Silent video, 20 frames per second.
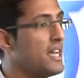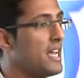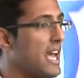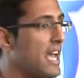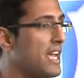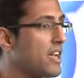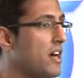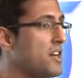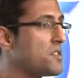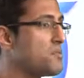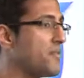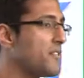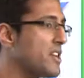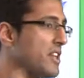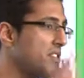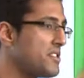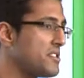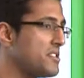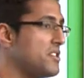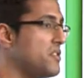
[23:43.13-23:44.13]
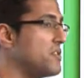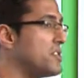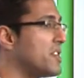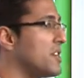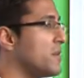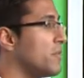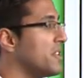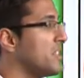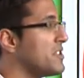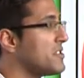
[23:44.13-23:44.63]
hey guys, we've done this new
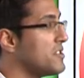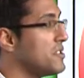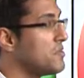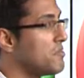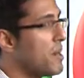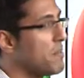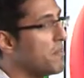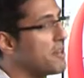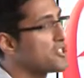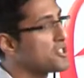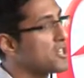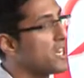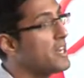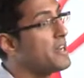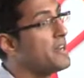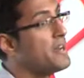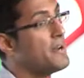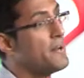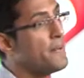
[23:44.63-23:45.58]
deal with this new publisher.